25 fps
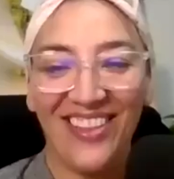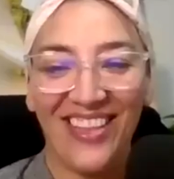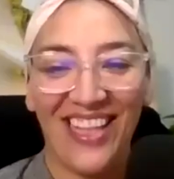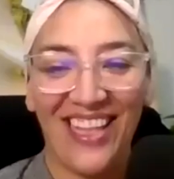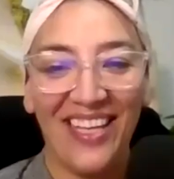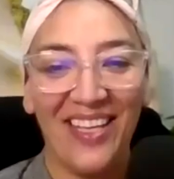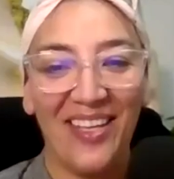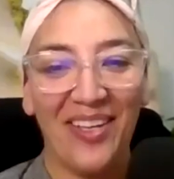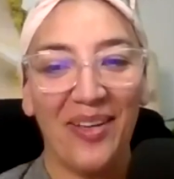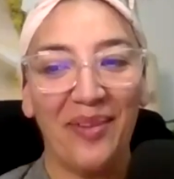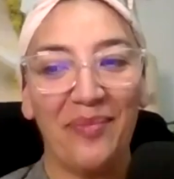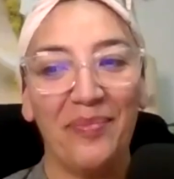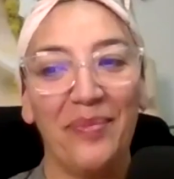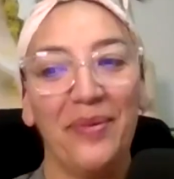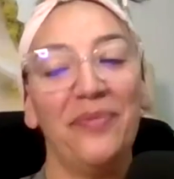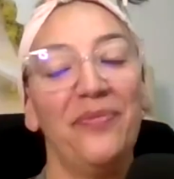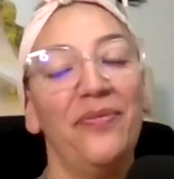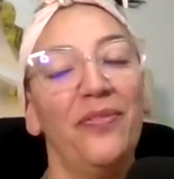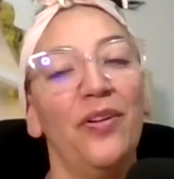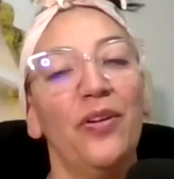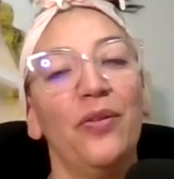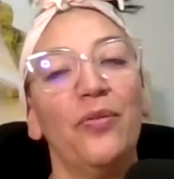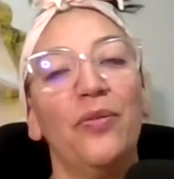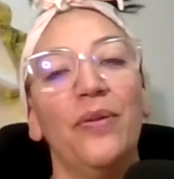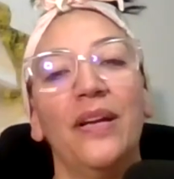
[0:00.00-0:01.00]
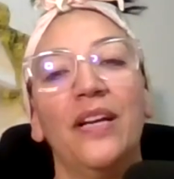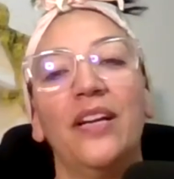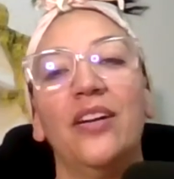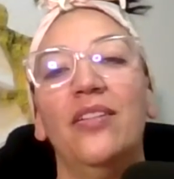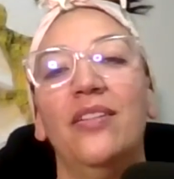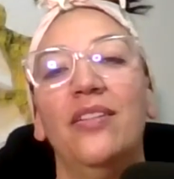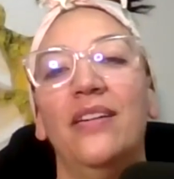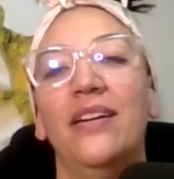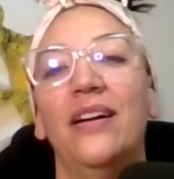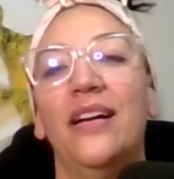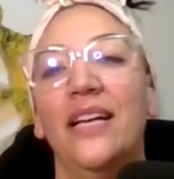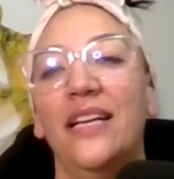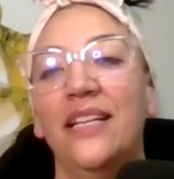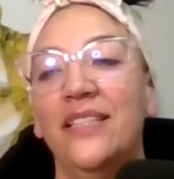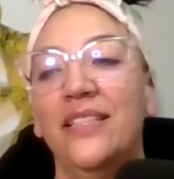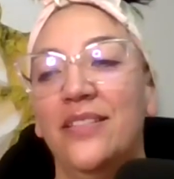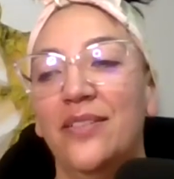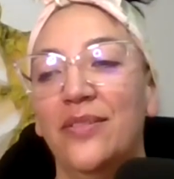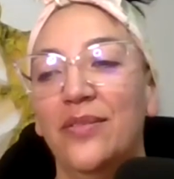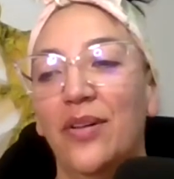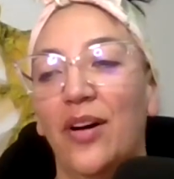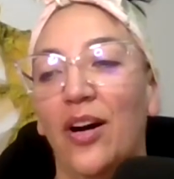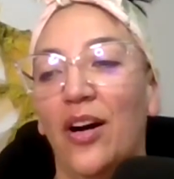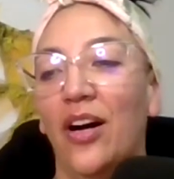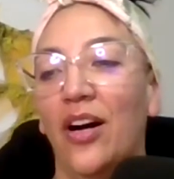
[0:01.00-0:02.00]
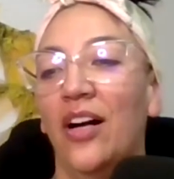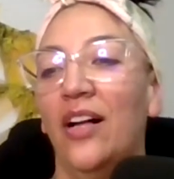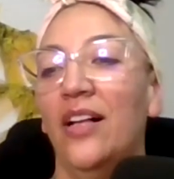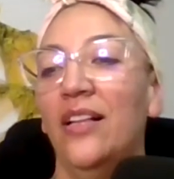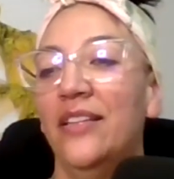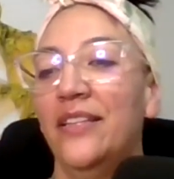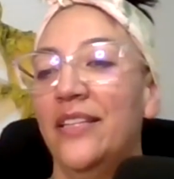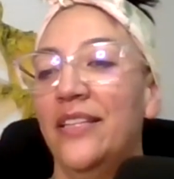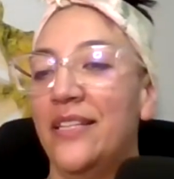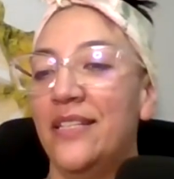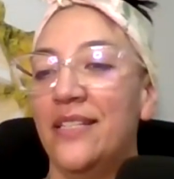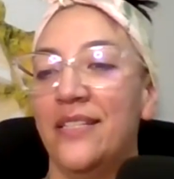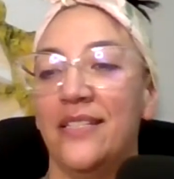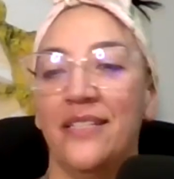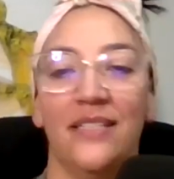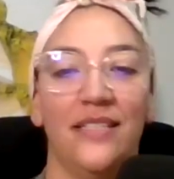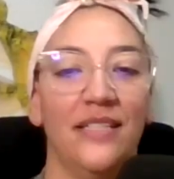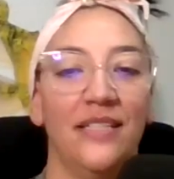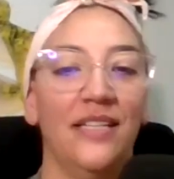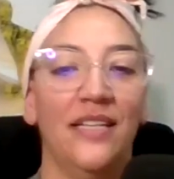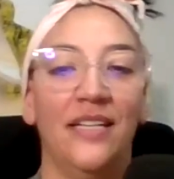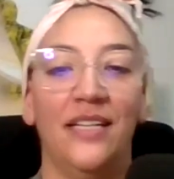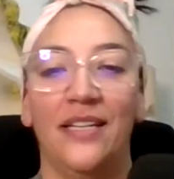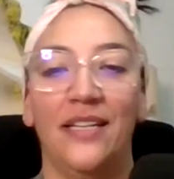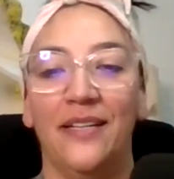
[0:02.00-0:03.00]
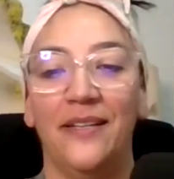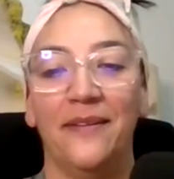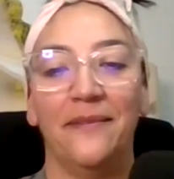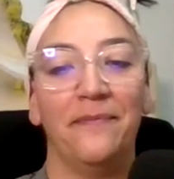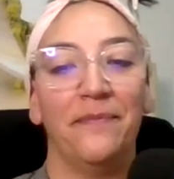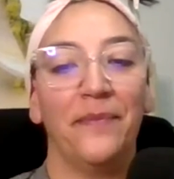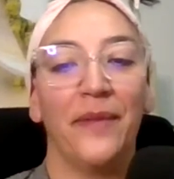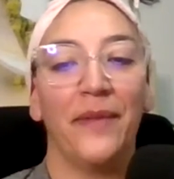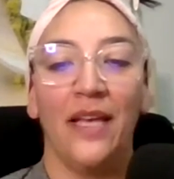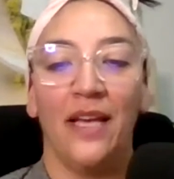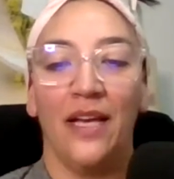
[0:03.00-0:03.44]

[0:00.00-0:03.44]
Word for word: thank you. And before we go into all this um,